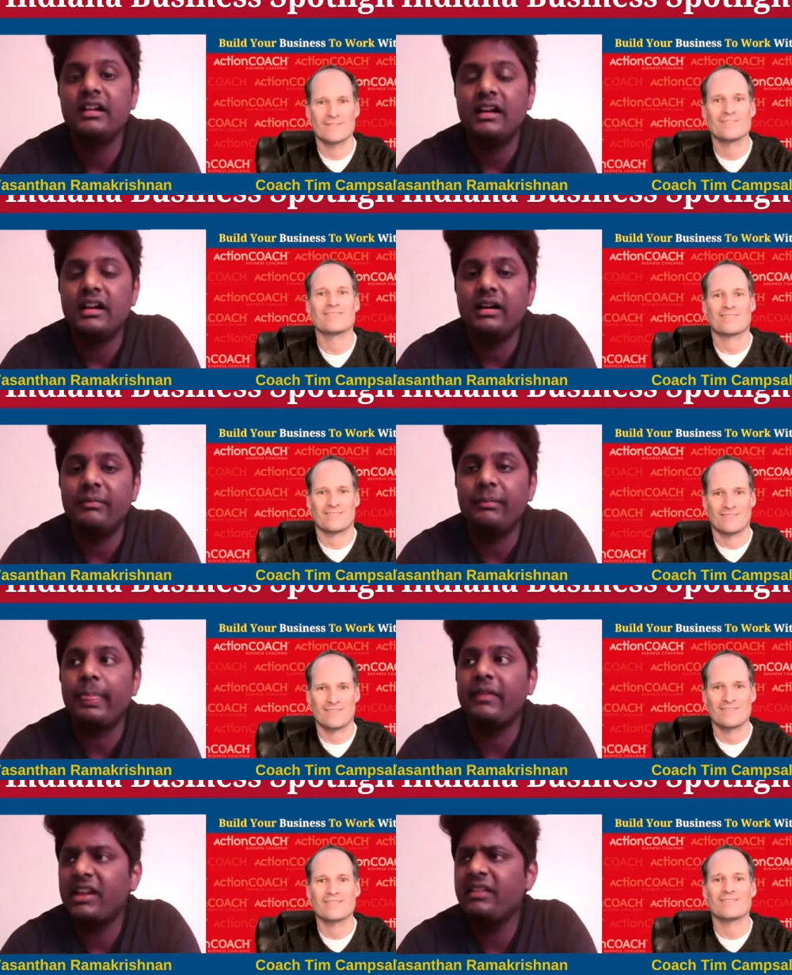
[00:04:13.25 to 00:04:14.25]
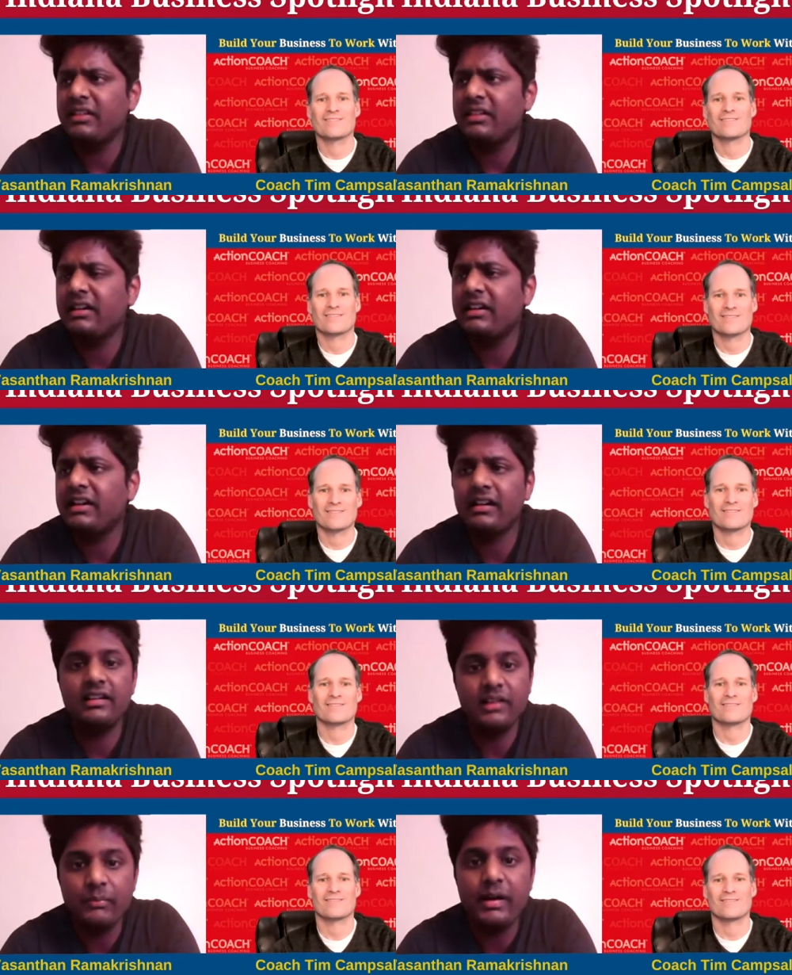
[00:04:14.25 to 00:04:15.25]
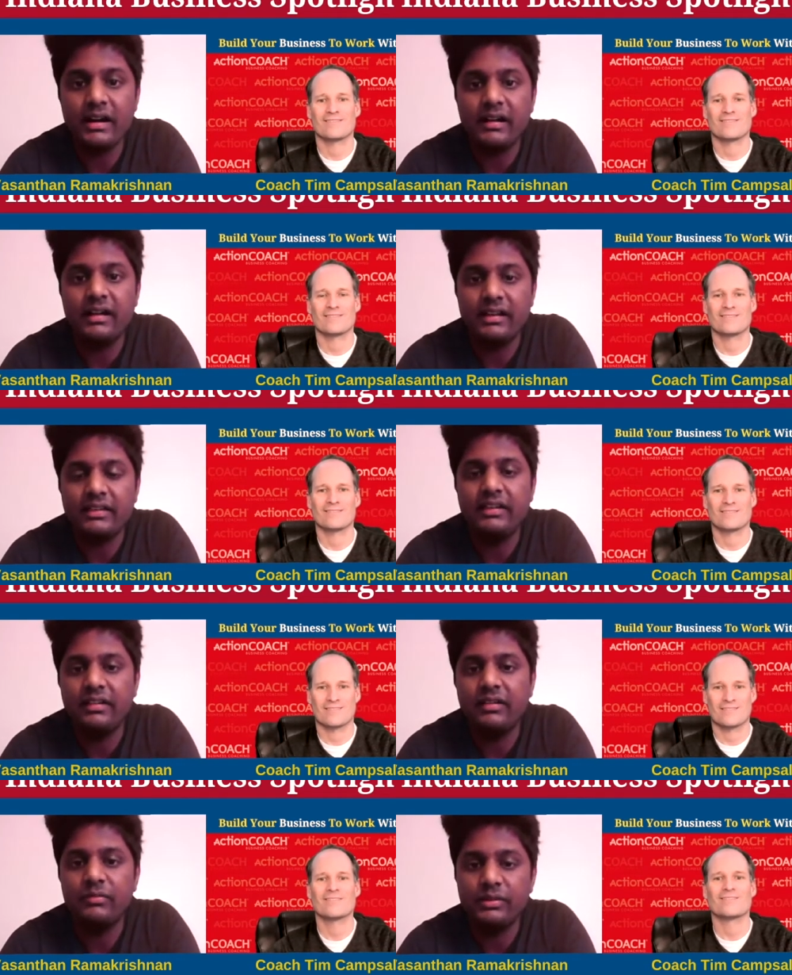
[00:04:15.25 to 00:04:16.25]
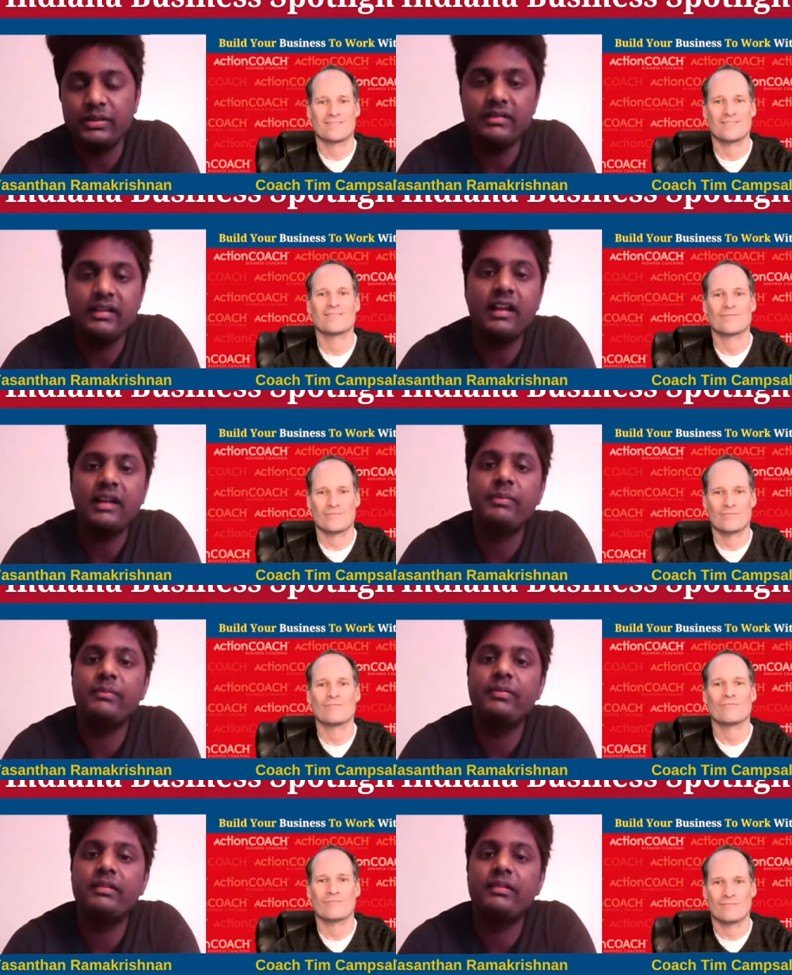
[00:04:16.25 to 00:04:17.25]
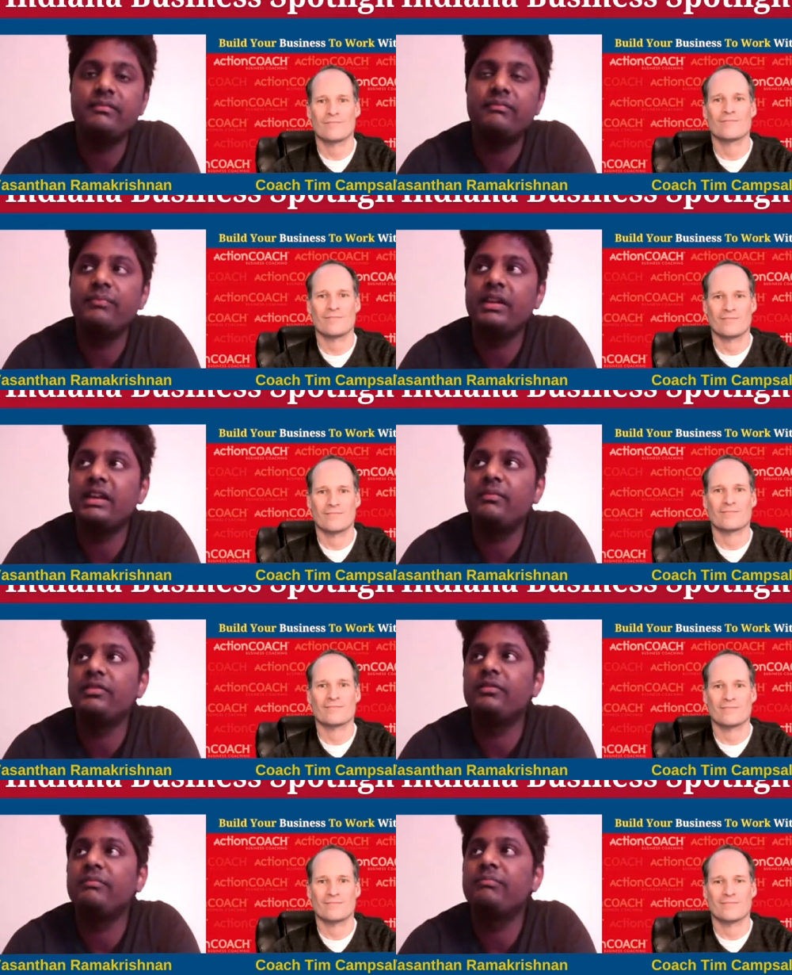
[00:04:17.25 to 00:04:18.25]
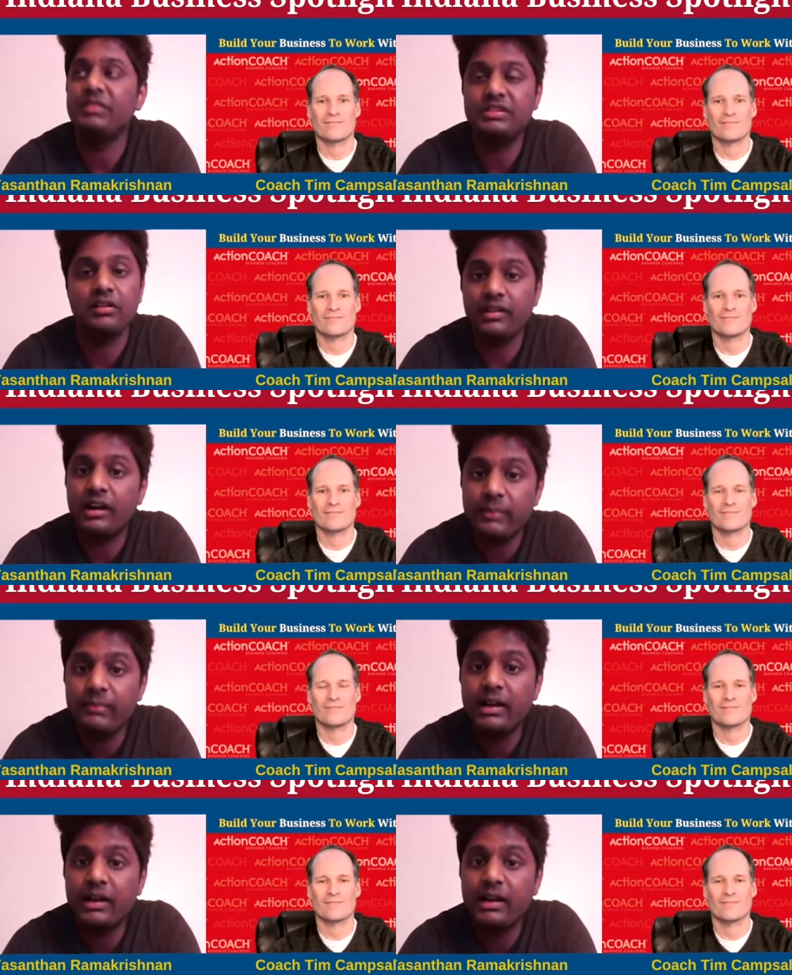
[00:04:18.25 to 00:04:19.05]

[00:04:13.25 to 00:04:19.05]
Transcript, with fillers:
Speaker 1: Um, and then I think it got a little better. I think you know, with a lot of people being able to reach out to a lot of people